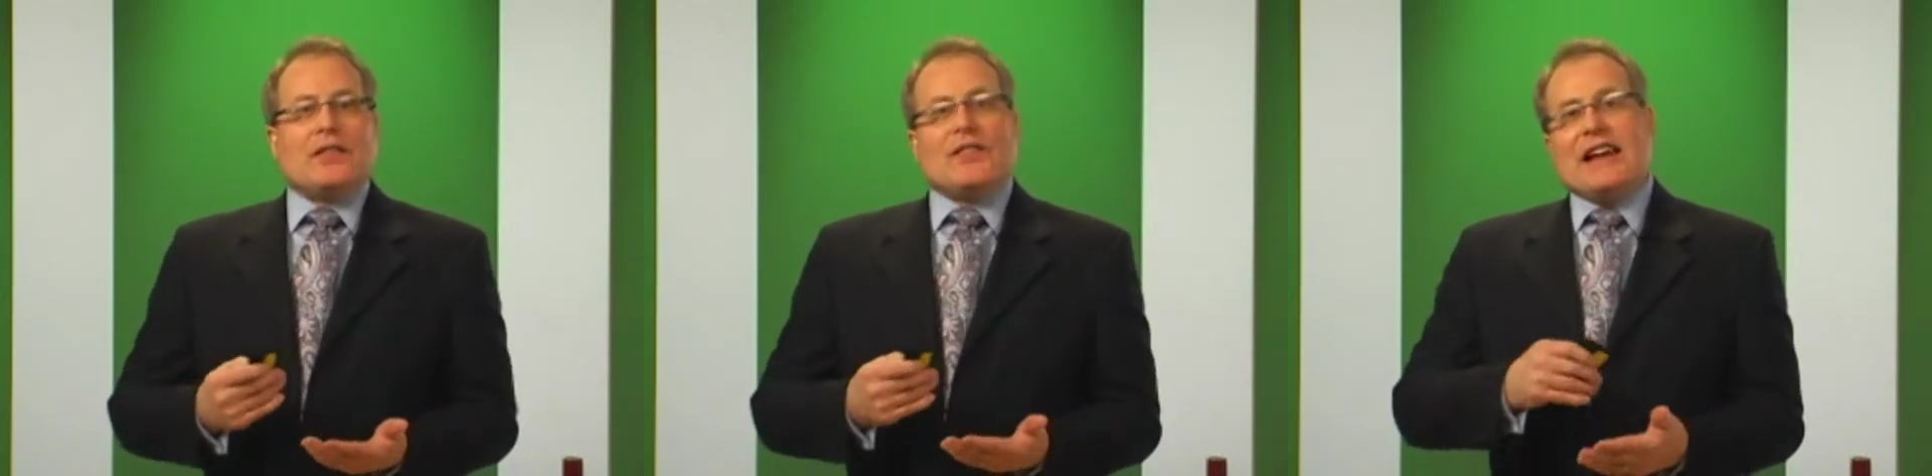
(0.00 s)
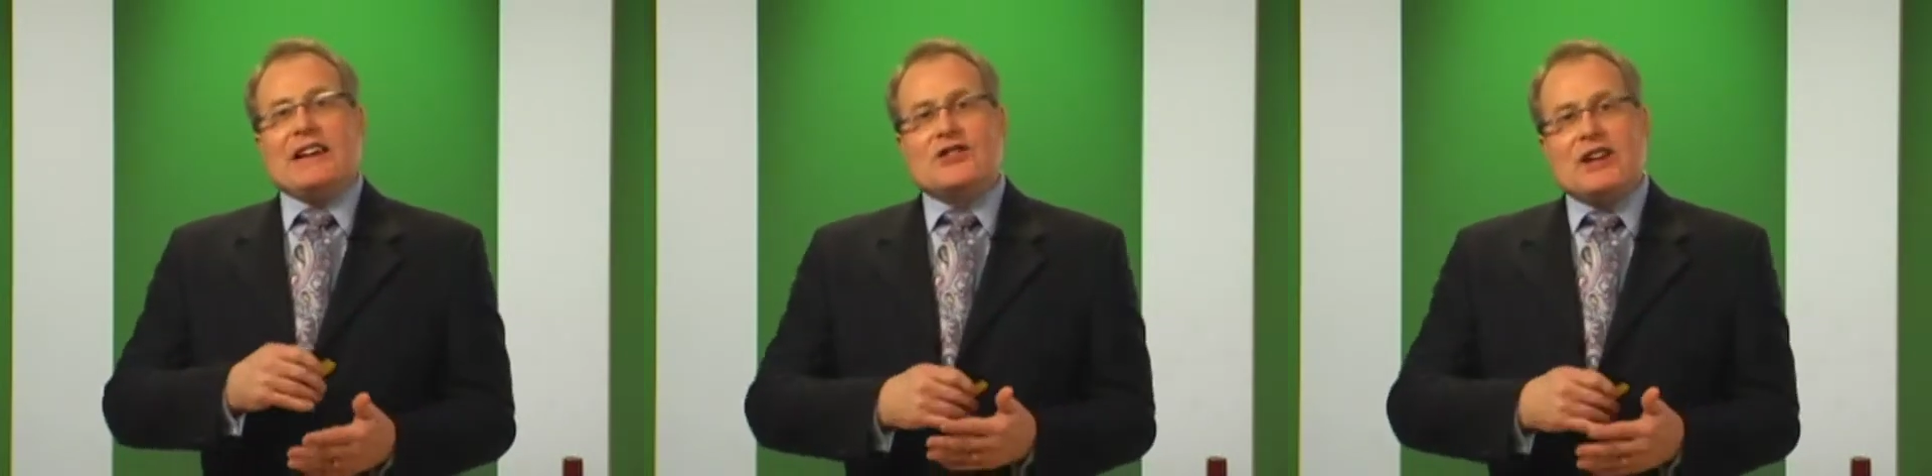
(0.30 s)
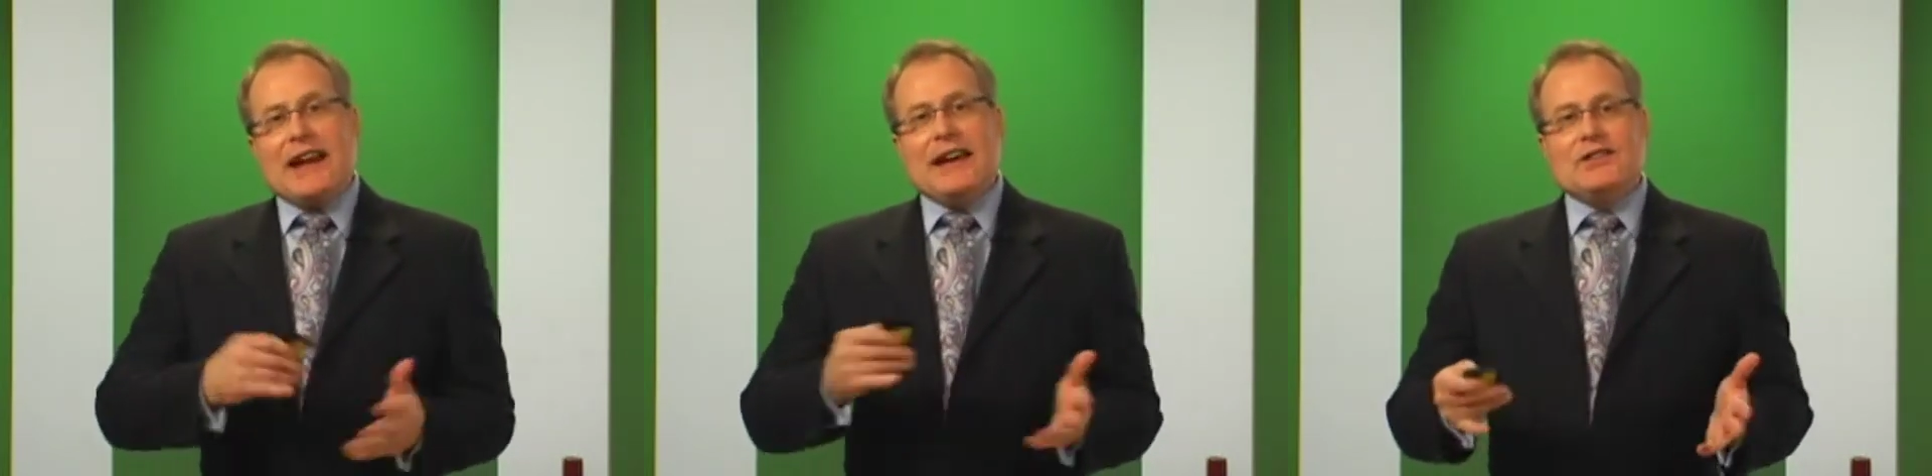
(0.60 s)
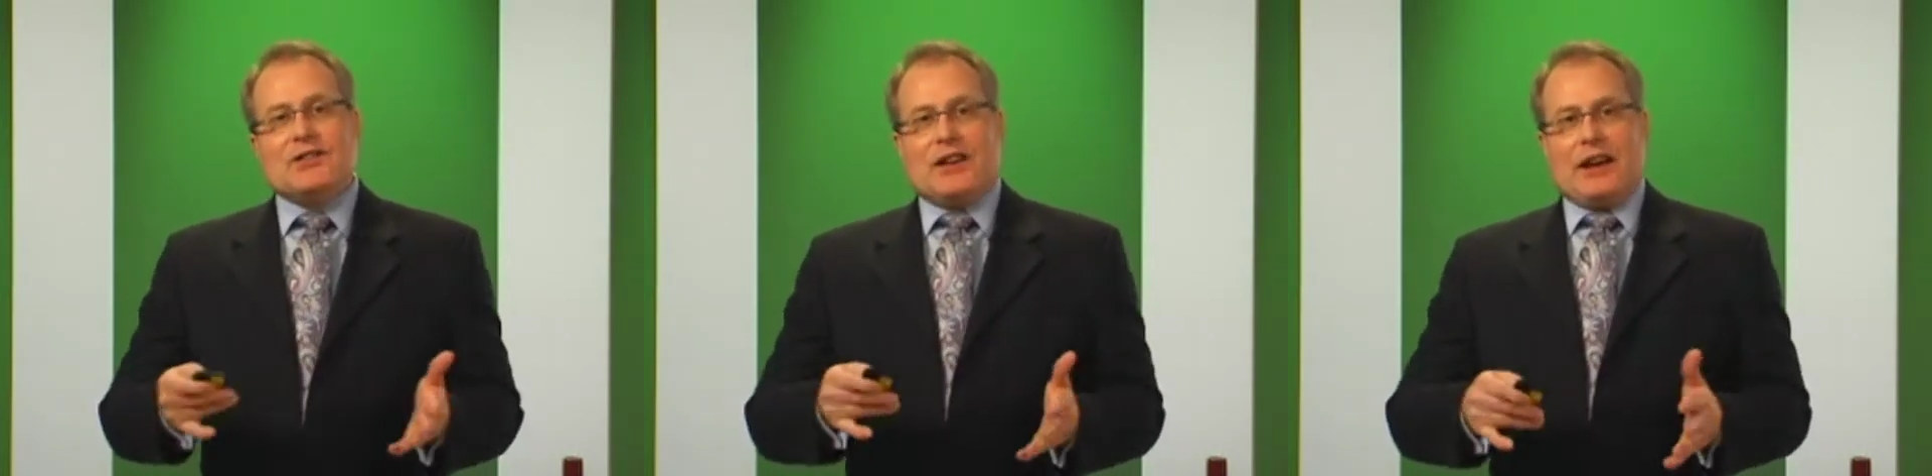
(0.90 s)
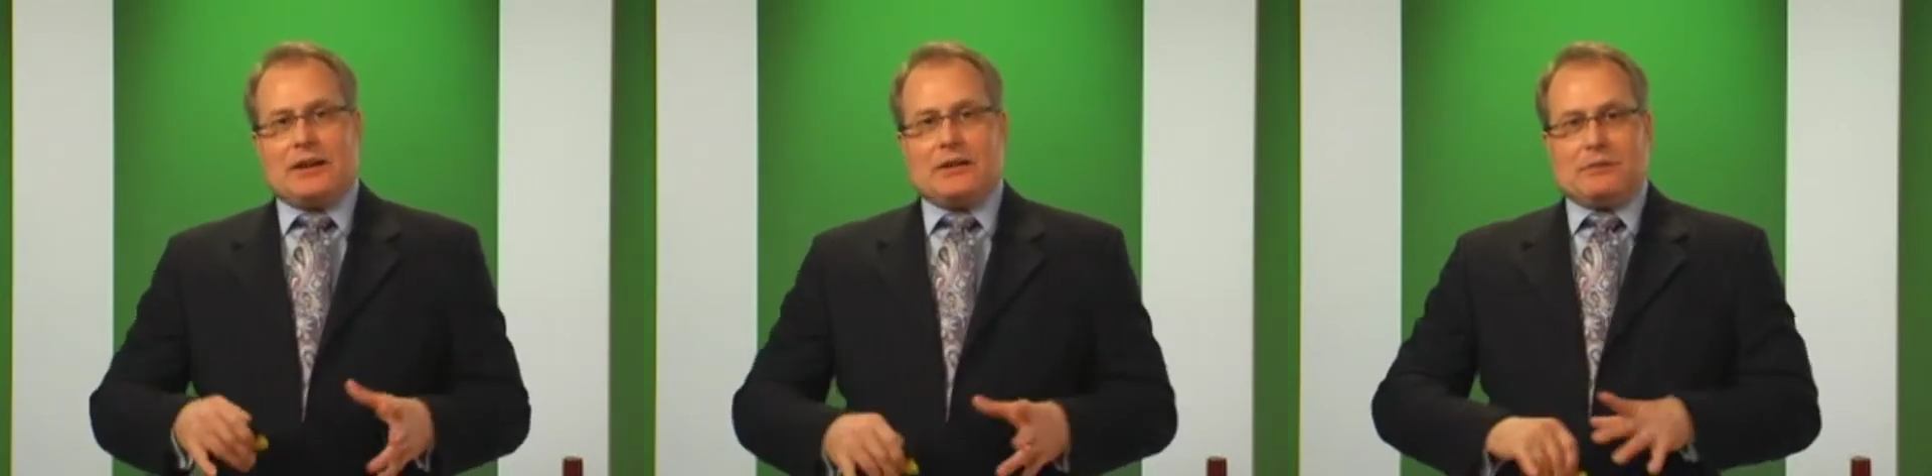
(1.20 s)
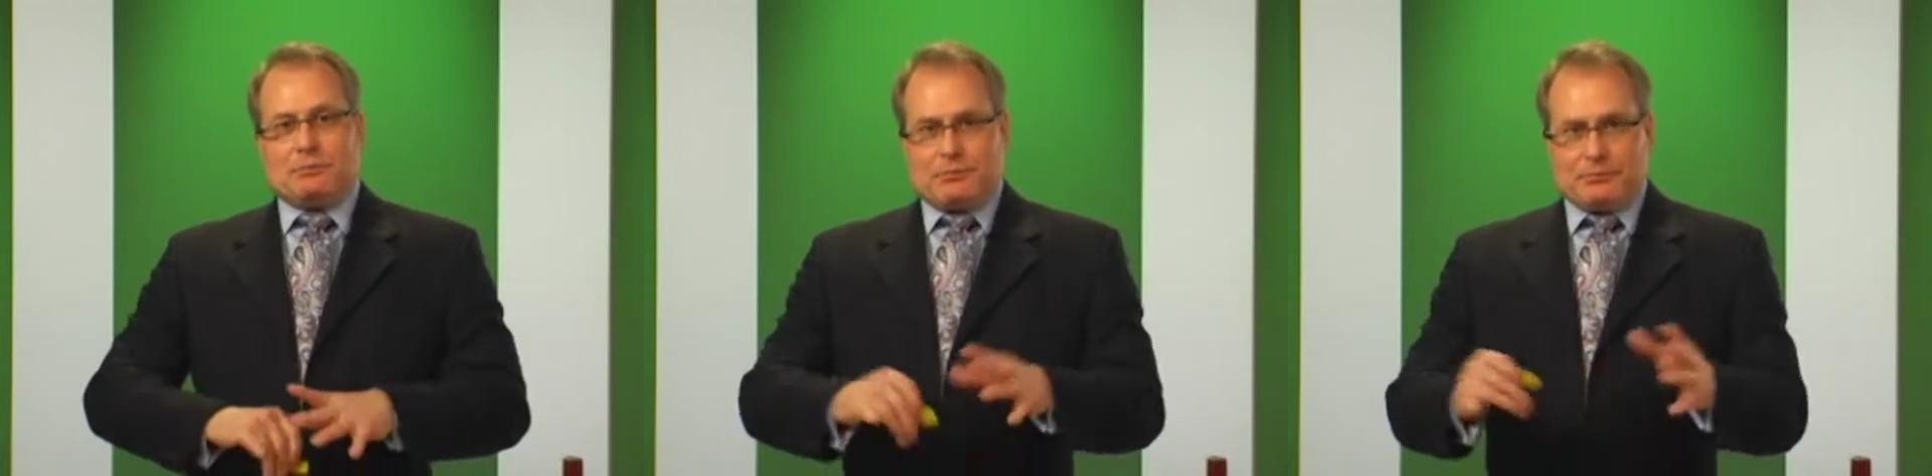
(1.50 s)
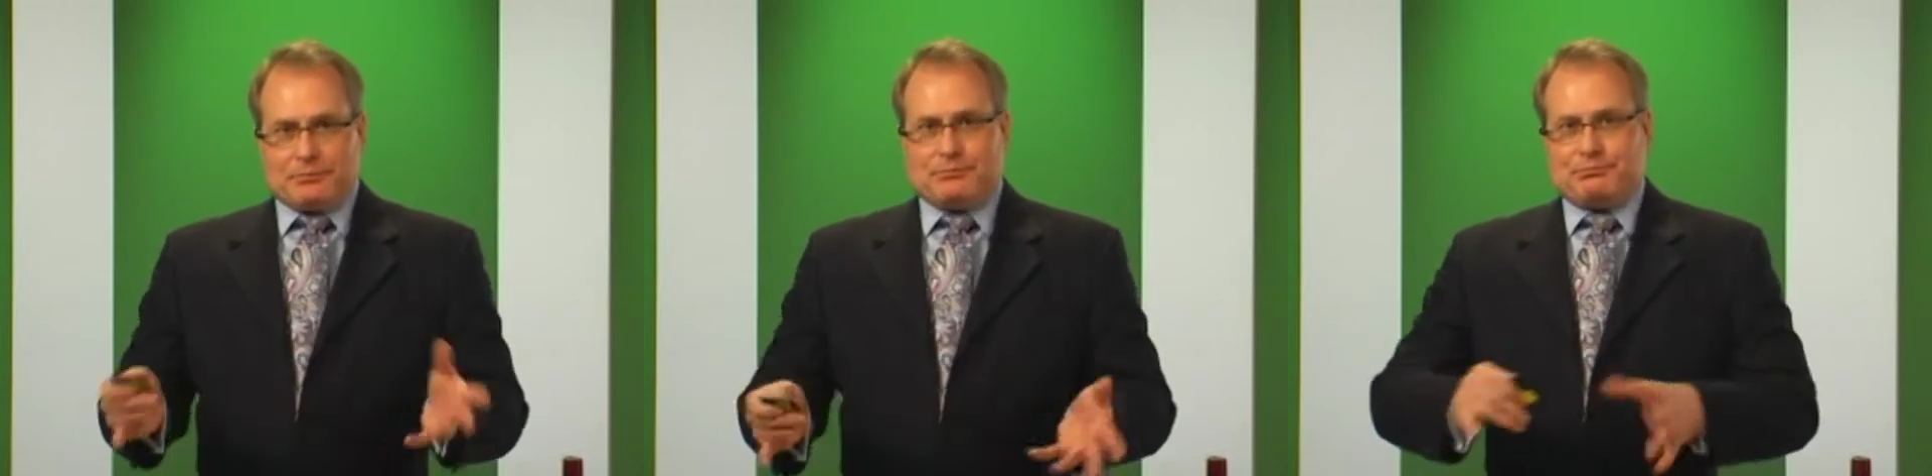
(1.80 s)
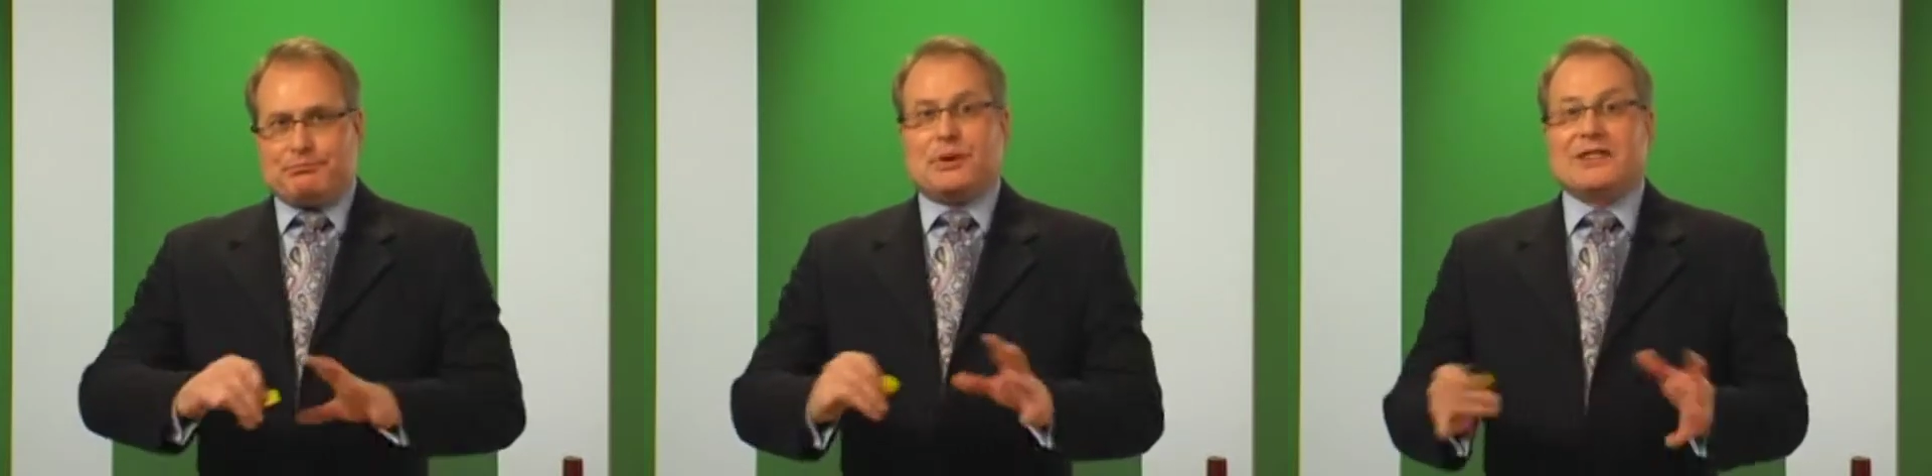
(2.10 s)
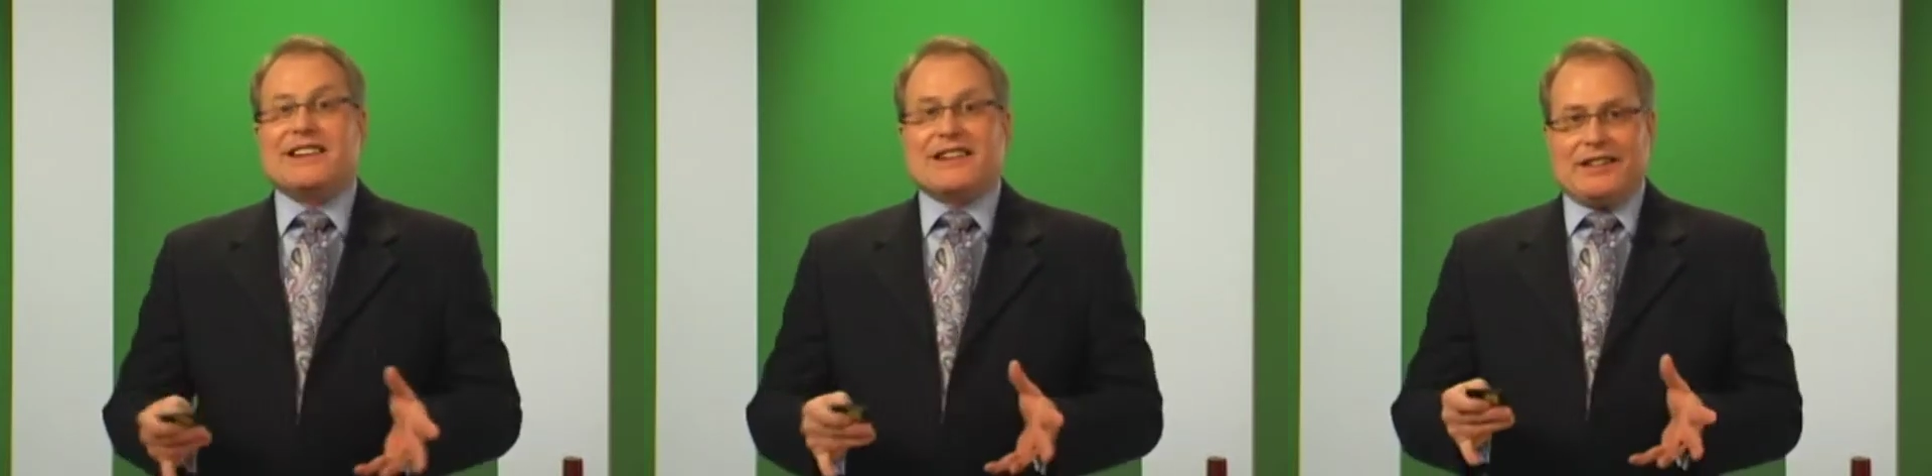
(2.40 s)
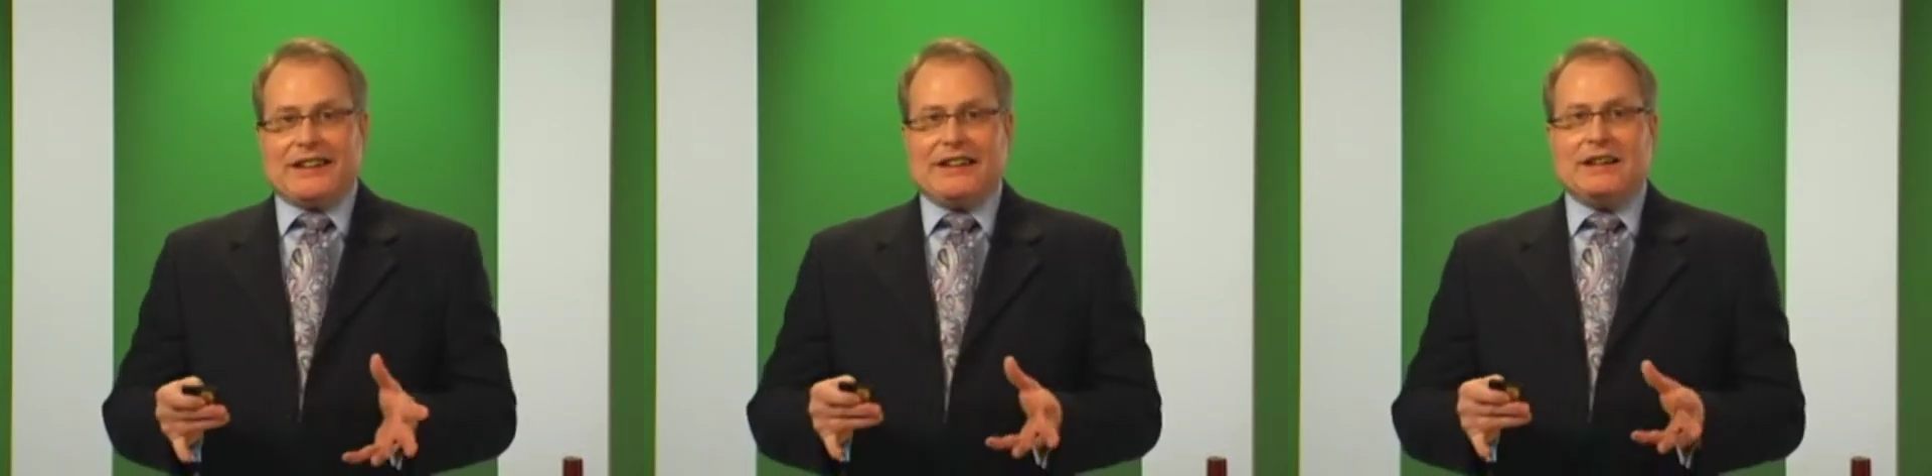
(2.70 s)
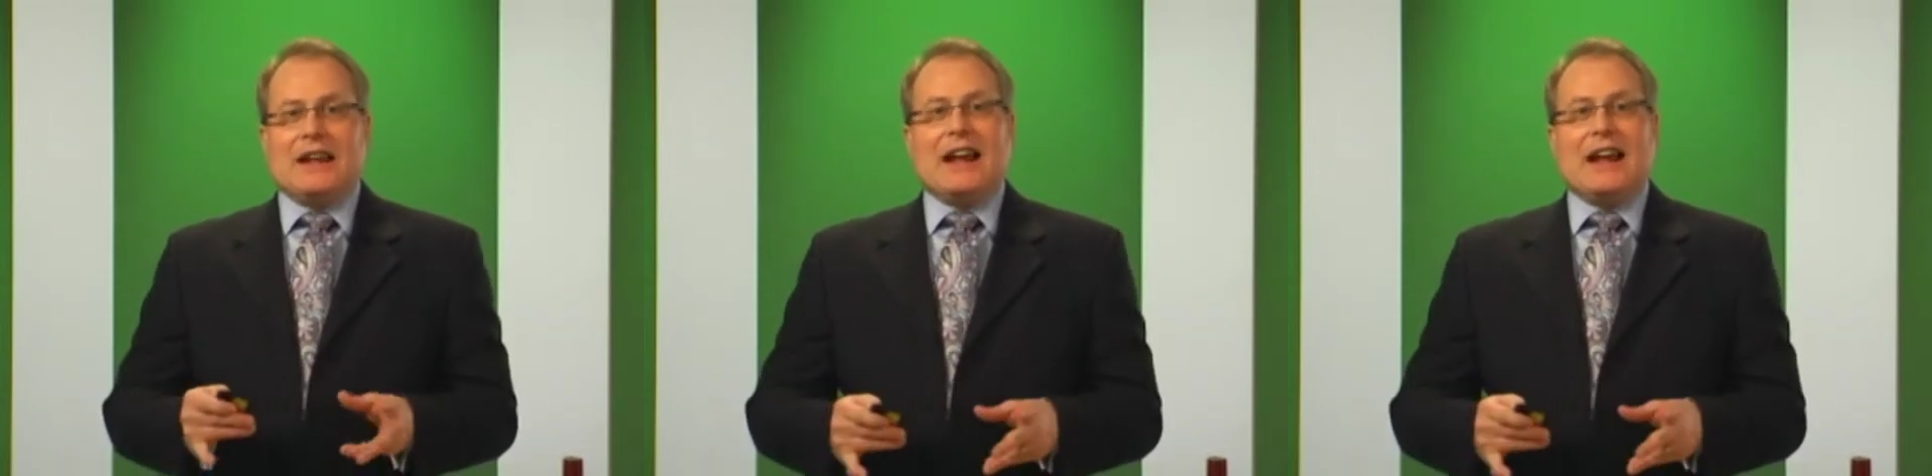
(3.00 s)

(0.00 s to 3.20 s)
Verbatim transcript: They change then politically